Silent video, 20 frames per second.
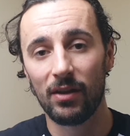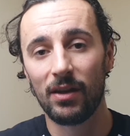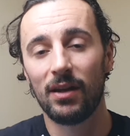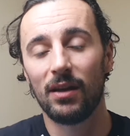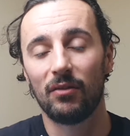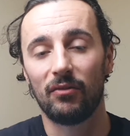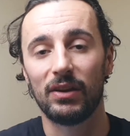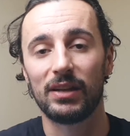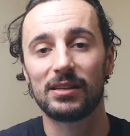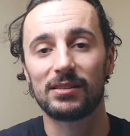
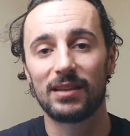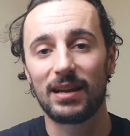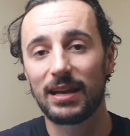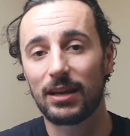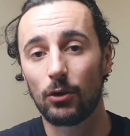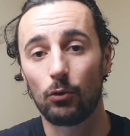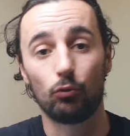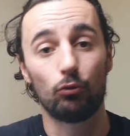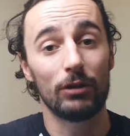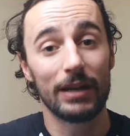things like
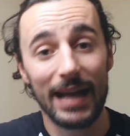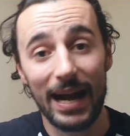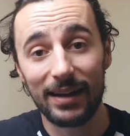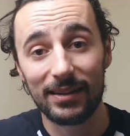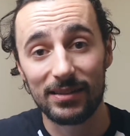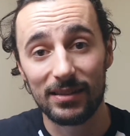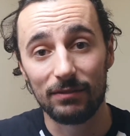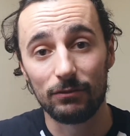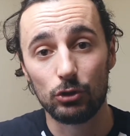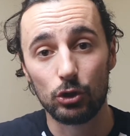
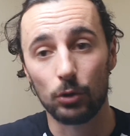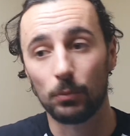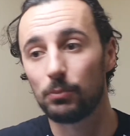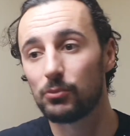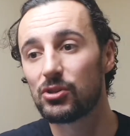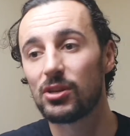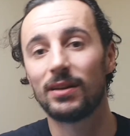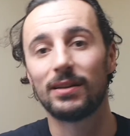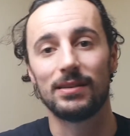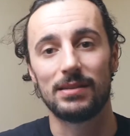reactive jumps,
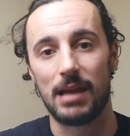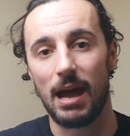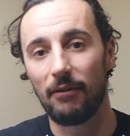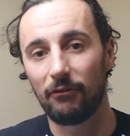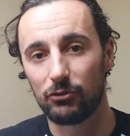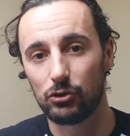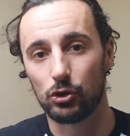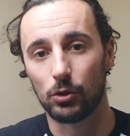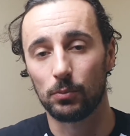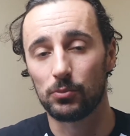depth
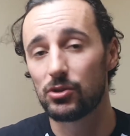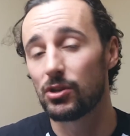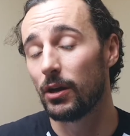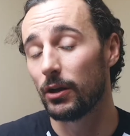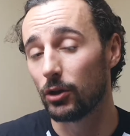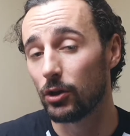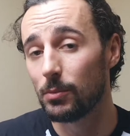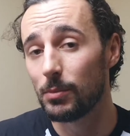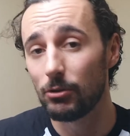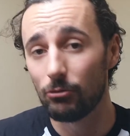jumps are
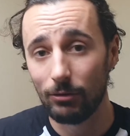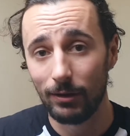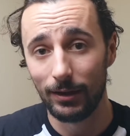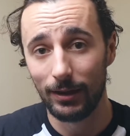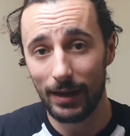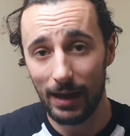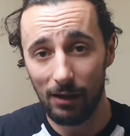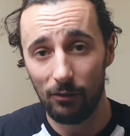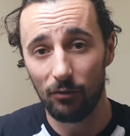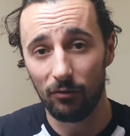going to be really
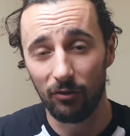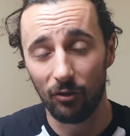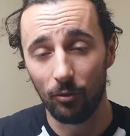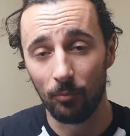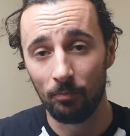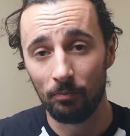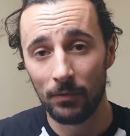helpful.